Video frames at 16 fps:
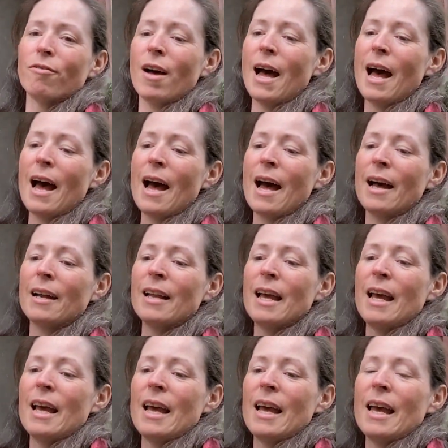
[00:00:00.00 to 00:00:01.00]
And
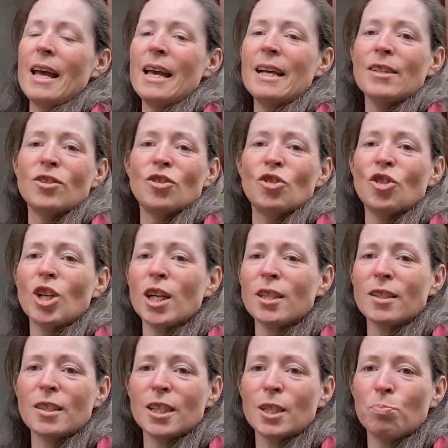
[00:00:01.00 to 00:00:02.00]
it's
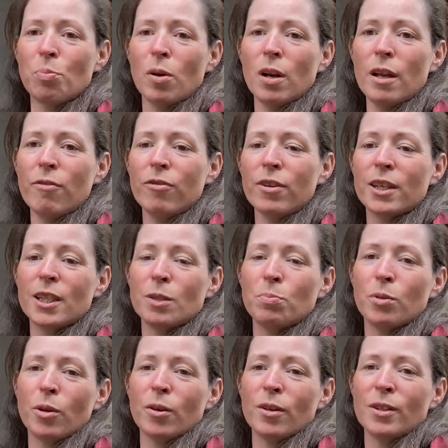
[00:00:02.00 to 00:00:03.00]
just as prolific as
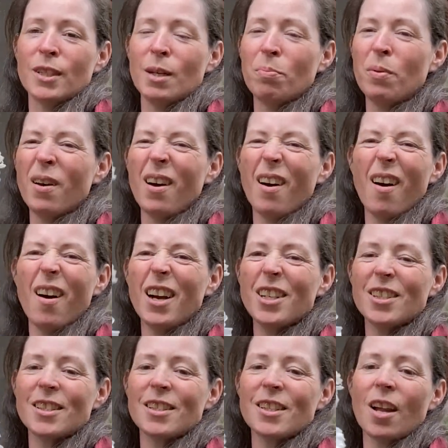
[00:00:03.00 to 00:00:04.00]
purity, but I
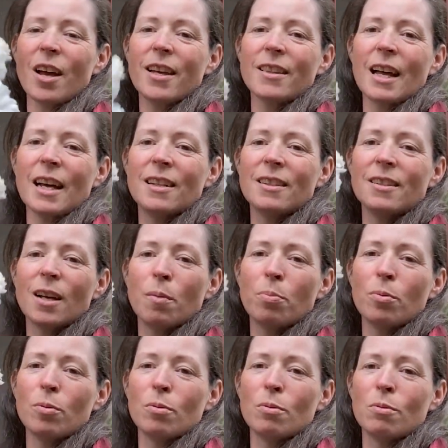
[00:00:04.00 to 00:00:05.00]
just like that
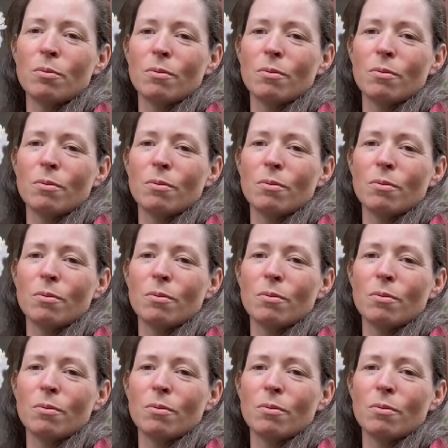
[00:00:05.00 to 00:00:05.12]
double